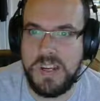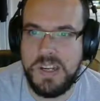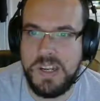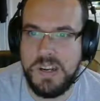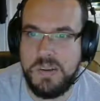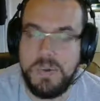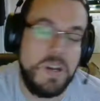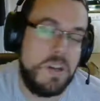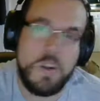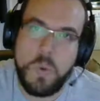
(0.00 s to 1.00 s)

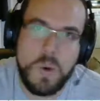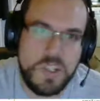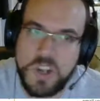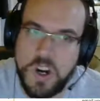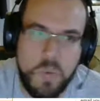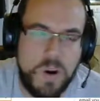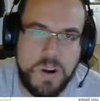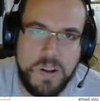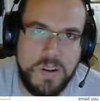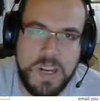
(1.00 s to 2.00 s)
you could always chuck
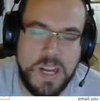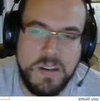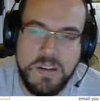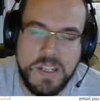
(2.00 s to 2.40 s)
one in.